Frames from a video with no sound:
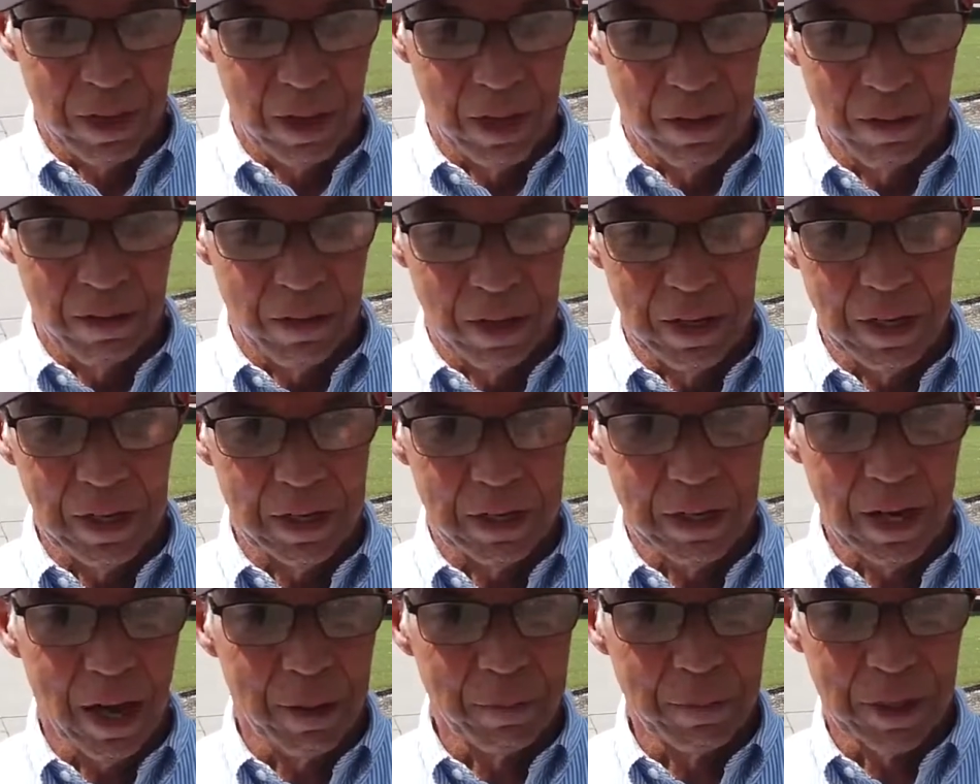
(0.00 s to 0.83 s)

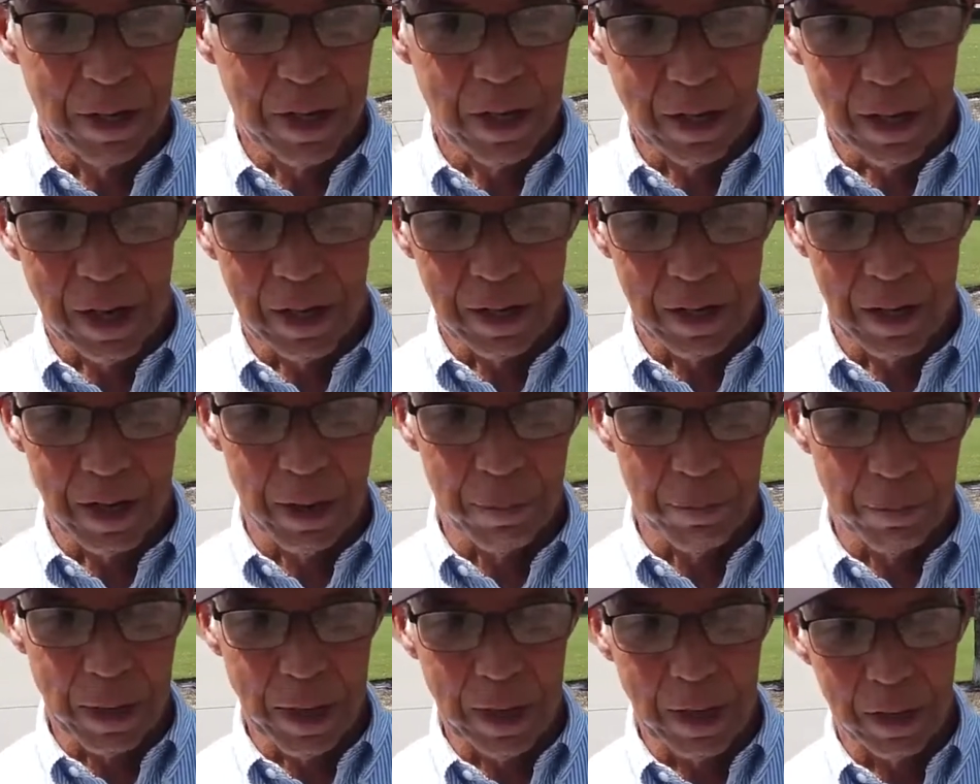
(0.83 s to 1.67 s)
anytime I
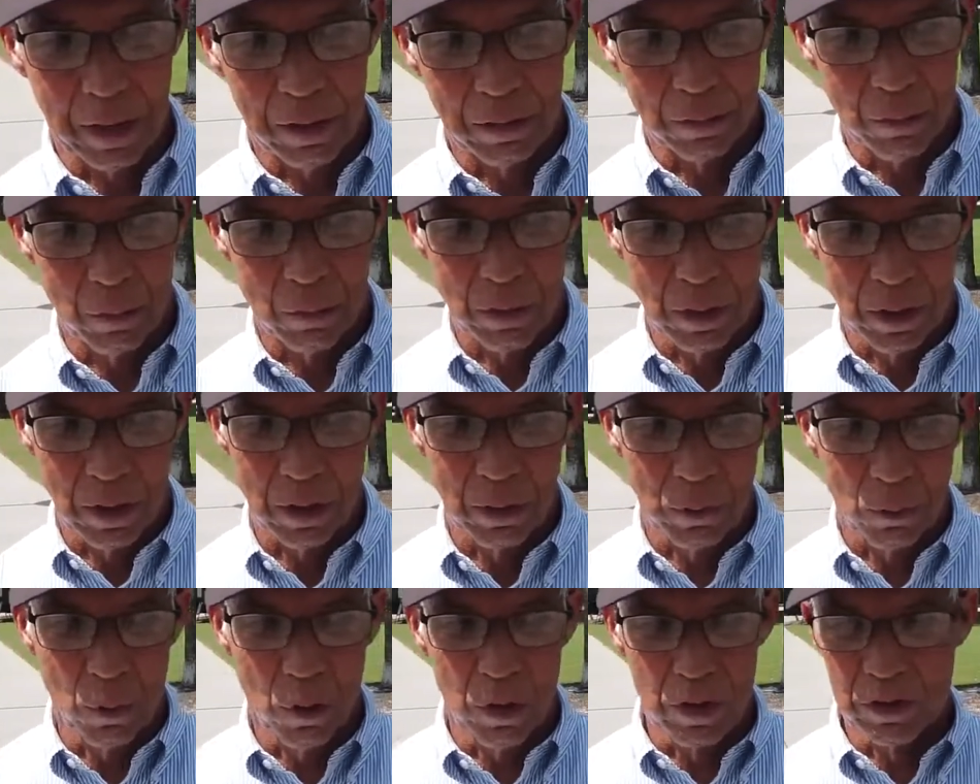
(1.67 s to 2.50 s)
camped out
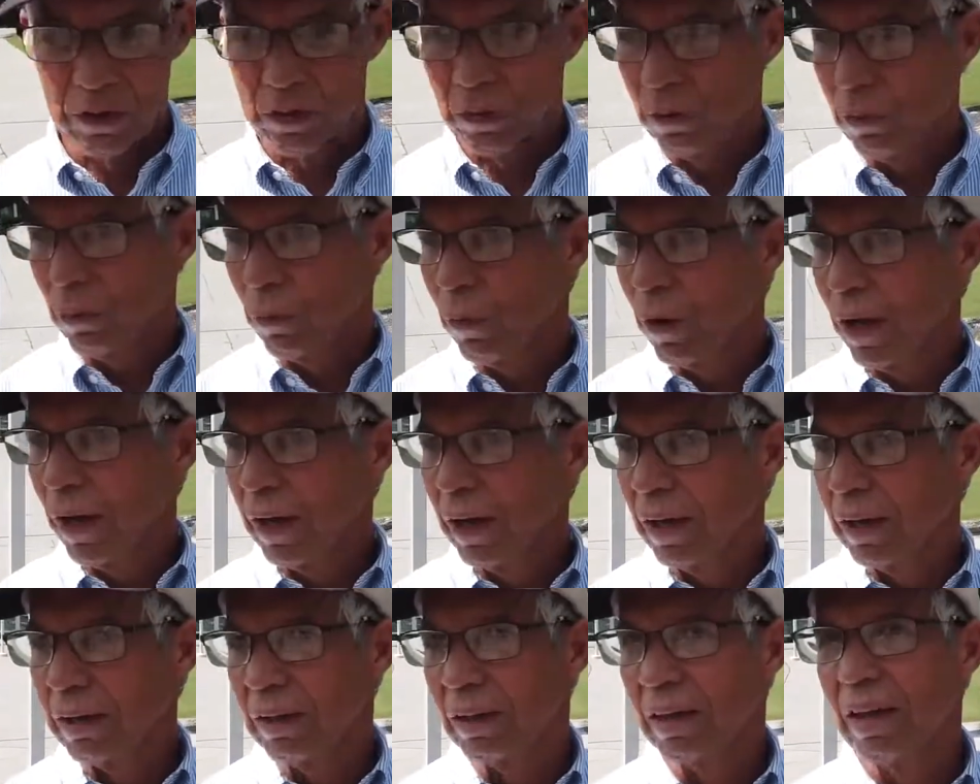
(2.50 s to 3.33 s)
once on the
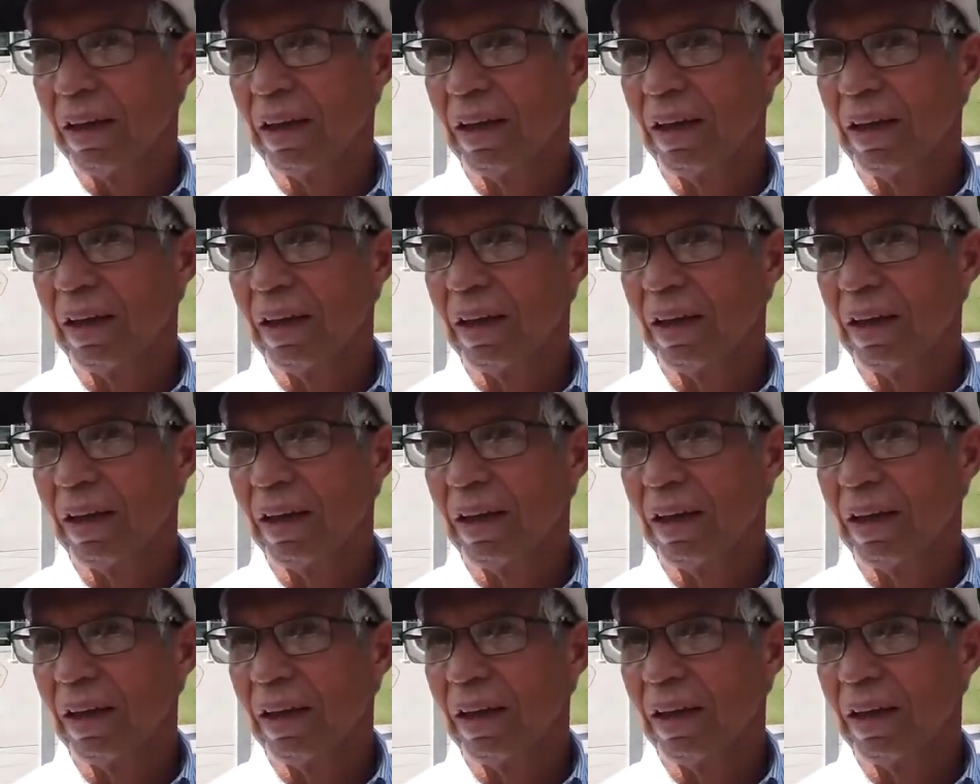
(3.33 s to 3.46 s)
way,